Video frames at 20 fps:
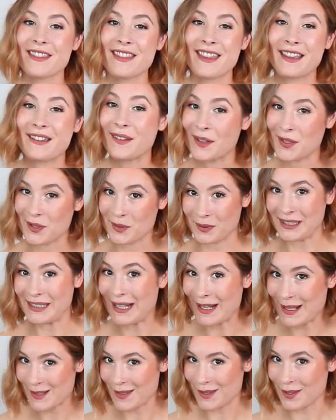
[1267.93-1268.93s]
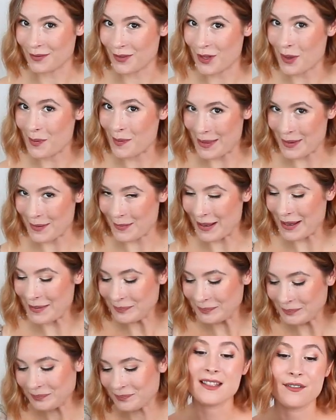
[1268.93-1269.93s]
I think looks really nice in the fall, by the
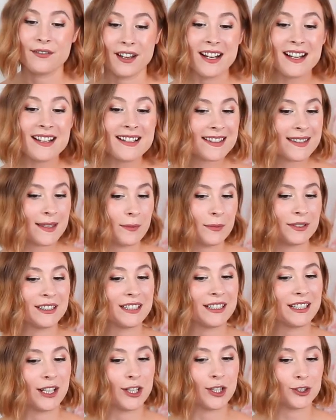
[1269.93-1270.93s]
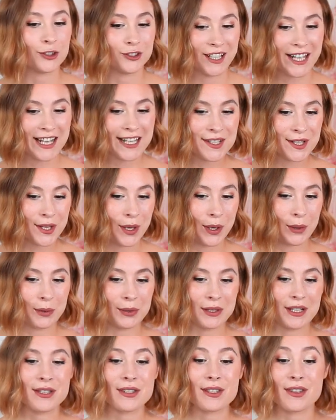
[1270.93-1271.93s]
way. It's a very similar gray
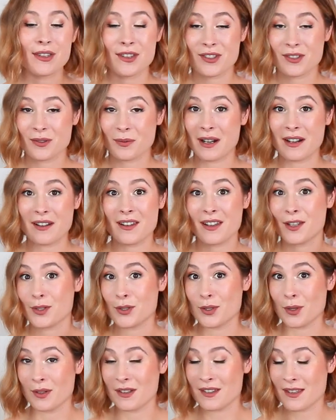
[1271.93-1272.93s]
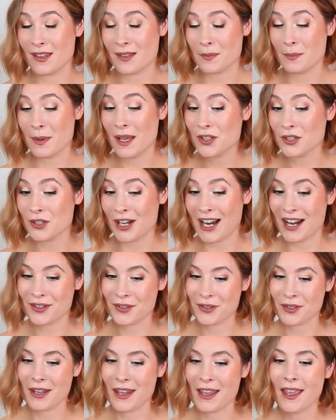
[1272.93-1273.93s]
tone to the sweater that is shown in this picture
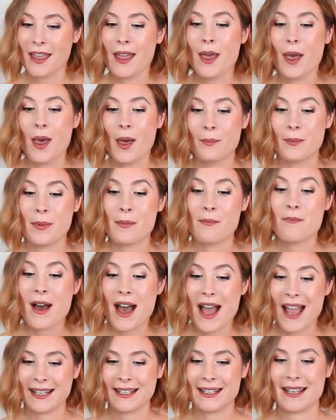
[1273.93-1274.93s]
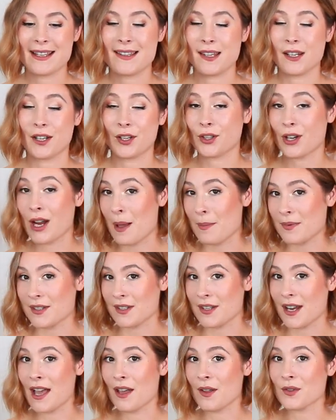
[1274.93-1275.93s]
actually, but mine is in a crop
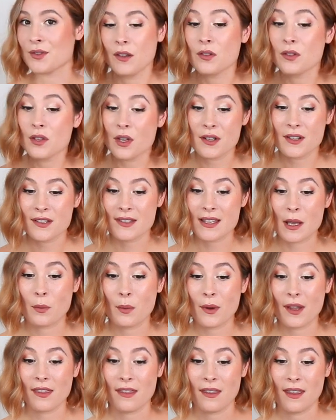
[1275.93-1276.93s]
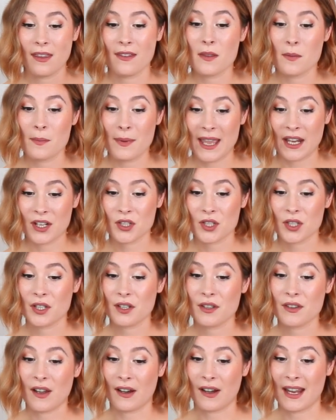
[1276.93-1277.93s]
style. You'll notice that within the
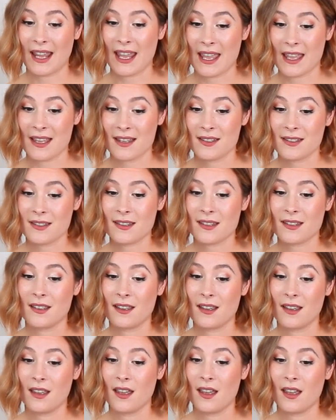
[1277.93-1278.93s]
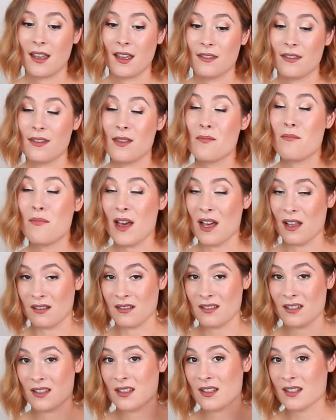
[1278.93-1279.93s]
picture, there is the
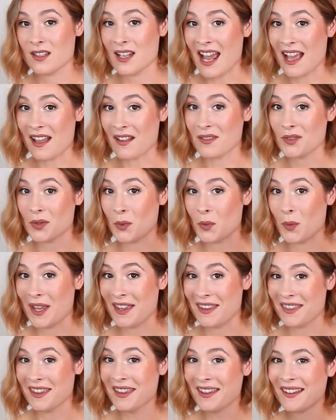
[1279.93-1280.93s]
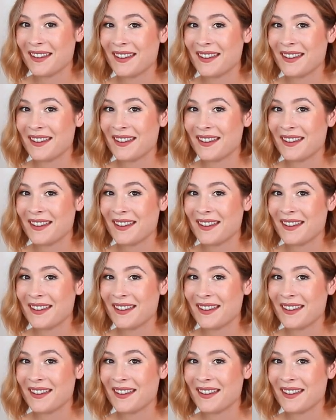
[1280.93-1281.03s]
belt styled with